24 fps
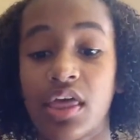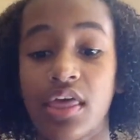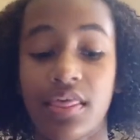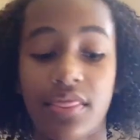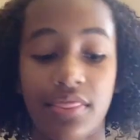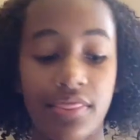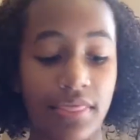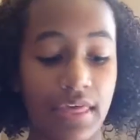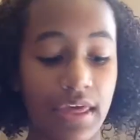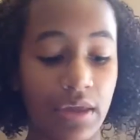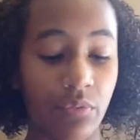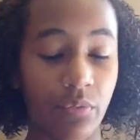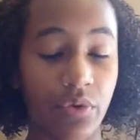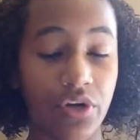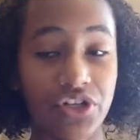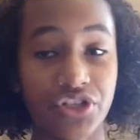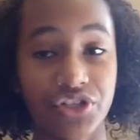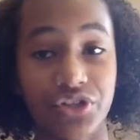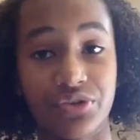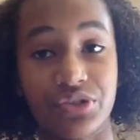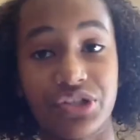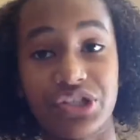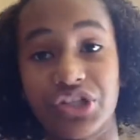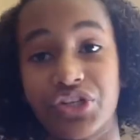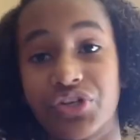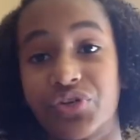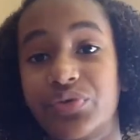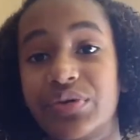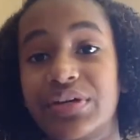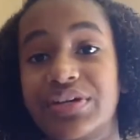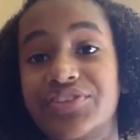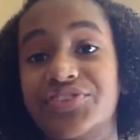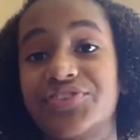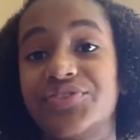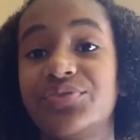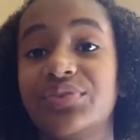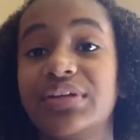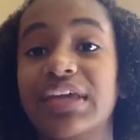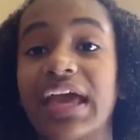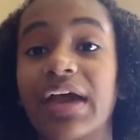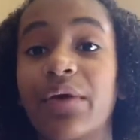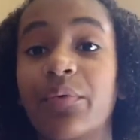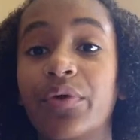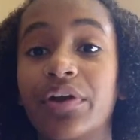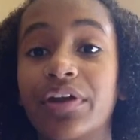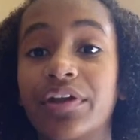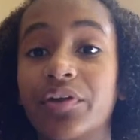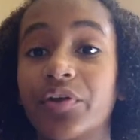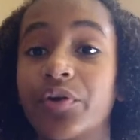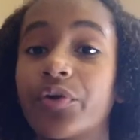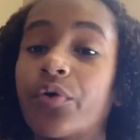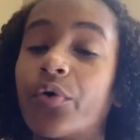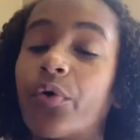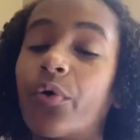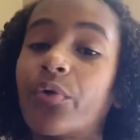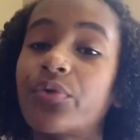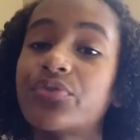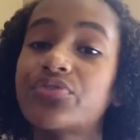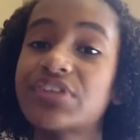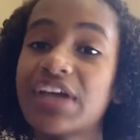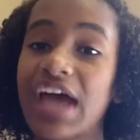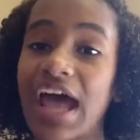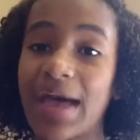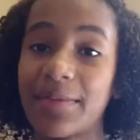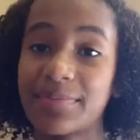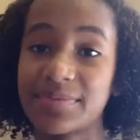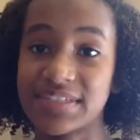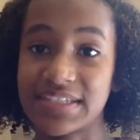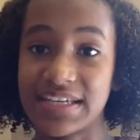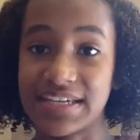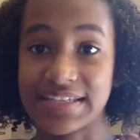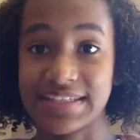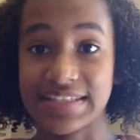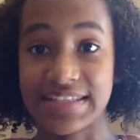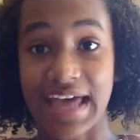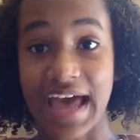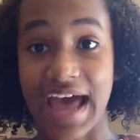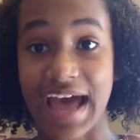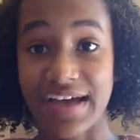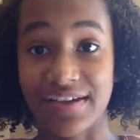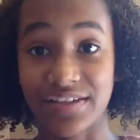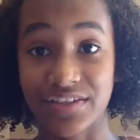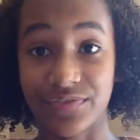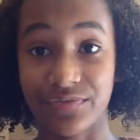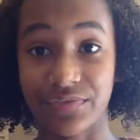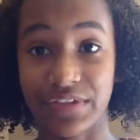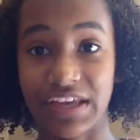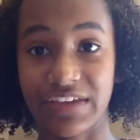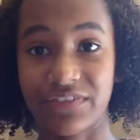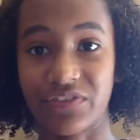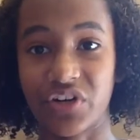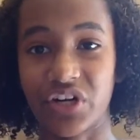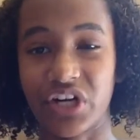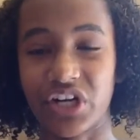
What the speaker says: then what you do is you'd get one of your old chapsticks that has flavor,